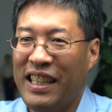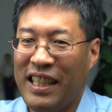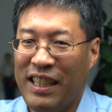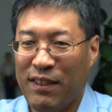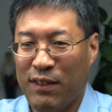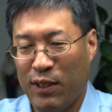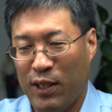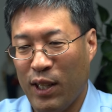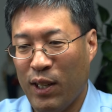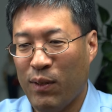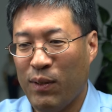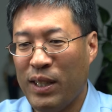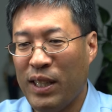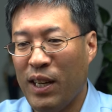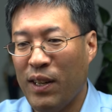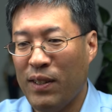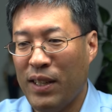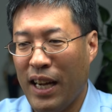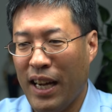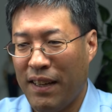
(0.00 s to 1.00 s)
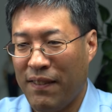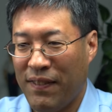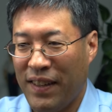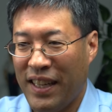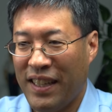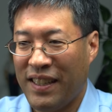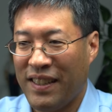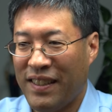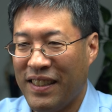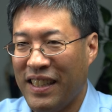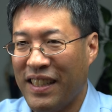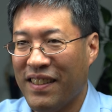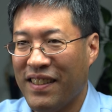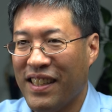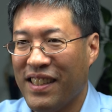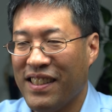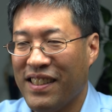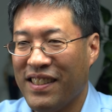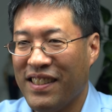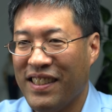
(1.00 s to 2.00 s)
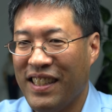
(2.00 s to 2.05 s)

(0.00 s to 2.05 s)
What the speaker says: And so we know Doc Vader, doesn't